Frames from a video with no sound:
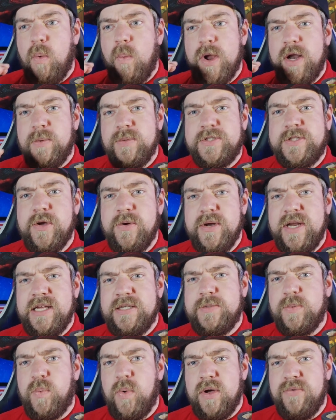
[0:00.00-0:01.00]
when I was doing
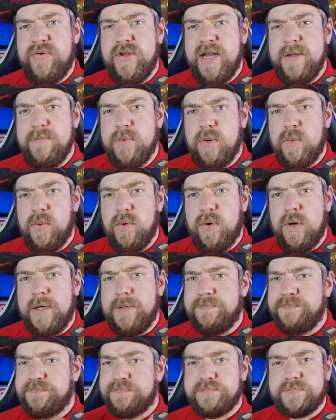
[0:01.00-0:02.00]
this, what if I need more
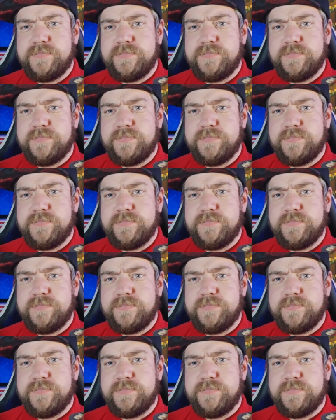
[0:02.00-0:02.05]
water?